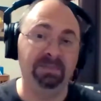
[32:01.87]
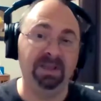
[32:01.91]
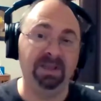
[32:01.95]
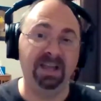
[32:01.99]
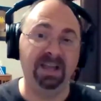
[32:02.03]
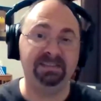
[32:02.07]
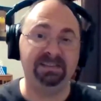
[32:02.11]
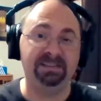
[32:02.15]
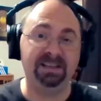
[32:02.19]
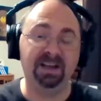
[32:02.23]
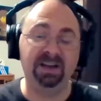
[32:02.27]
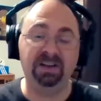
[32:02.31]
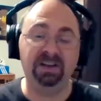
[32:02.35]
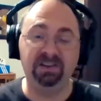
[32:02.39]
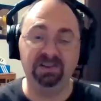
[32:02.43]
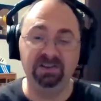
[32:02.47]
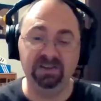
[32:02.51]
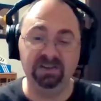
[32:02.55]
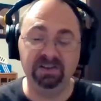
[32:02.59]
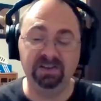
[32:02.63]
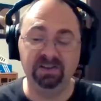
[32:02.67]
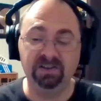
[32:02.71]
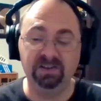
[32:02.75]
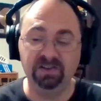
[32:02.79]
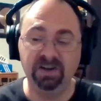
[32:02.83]
That's a
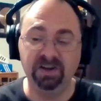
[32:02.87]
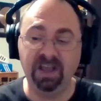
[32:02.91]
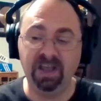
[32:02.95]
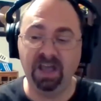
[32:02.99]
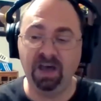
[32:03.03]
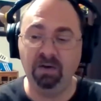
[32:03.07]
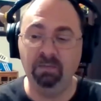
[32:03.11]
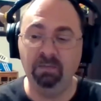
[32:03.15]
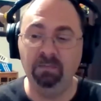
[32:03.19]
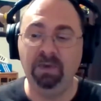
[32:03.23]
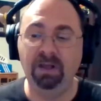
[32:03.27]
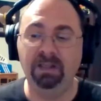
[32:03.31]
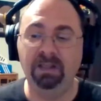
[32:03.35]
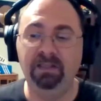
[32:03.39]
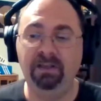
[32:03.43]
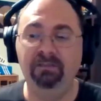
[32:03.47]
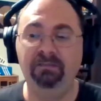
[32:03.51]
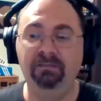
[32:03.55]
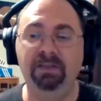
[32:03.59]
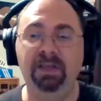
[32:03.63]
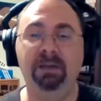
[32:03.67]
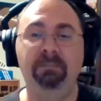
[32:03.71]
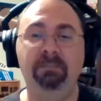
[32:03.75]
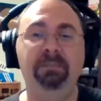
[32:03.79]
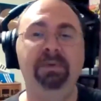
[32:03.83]
good album. I
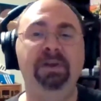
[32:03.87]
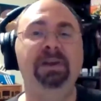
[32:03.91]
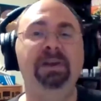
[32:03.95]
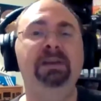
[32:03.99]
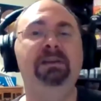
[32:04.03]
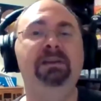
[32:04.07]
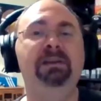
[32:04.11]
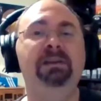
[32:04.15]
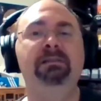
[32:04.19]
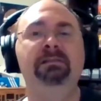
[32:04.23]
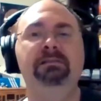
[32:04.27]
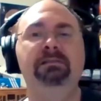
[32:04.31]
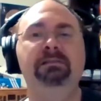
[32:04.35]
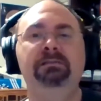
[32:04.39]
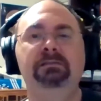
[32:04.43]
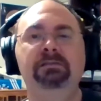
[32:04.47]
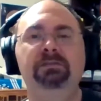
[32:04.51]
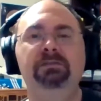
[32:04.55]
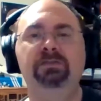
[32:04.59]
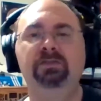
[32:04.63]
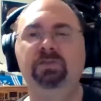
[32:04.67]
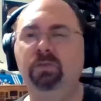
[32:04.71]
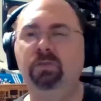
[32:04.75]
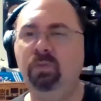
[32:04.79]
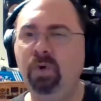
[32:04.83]
love that pick.
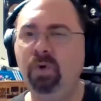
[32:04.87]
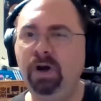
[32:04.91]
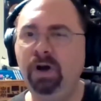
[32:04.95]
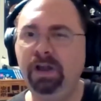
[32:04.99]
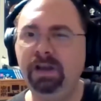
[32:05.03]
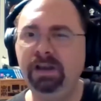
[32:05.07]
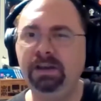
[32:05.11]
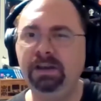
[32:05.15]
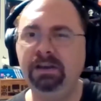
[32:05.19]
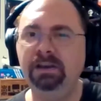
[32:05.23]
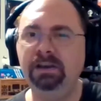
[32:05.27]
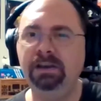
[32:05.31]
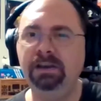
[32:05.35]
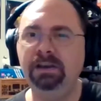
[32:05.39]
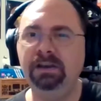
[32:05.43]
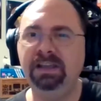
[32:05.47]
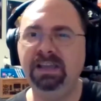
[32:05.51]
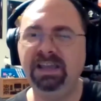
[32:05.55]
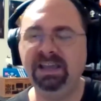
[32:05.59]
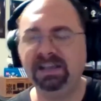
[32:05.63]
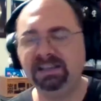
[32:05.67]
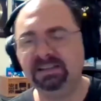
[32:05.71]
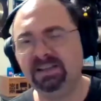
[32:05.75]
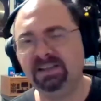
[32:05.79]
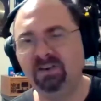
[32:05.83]
So what
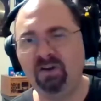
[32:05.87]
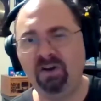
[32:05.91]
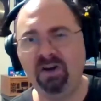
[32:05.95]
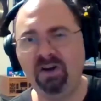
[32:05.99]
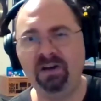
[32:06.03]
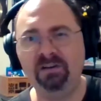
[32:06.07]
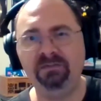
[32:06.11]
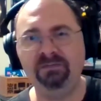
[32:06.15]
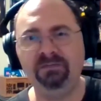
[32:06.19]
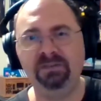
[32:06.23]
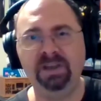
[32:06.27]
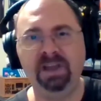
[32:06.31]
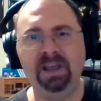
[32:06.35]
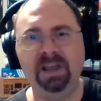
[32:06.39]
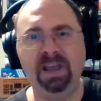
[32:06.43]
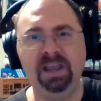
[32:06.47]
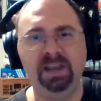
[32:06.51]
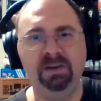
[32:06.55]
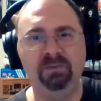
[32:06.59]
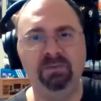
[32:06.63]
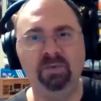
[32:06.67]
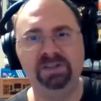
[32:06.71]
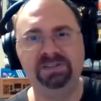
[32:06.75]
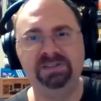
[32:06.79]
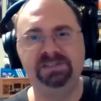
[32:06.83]
kicked it off,
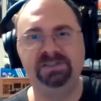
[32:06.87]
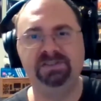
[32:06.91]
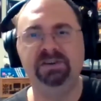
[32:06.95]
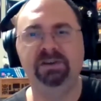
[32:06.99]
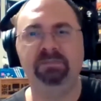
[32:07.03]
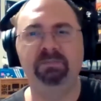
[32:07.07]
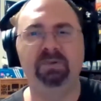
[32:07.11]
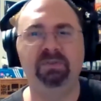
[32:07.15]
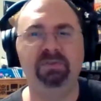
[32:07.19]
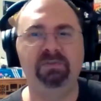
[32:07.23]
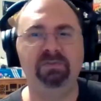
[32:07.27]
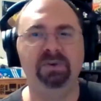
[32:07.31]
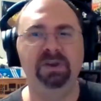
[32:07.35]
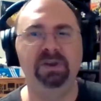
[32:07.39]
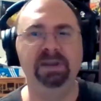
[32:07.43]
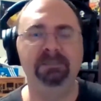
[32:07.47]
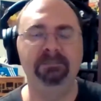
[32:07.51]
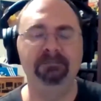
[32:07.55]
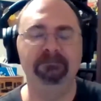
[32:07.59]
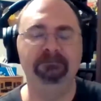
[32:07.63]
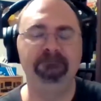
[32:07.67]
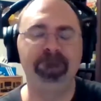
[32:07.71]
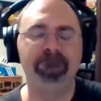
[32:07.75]
Kane? What's your number 3?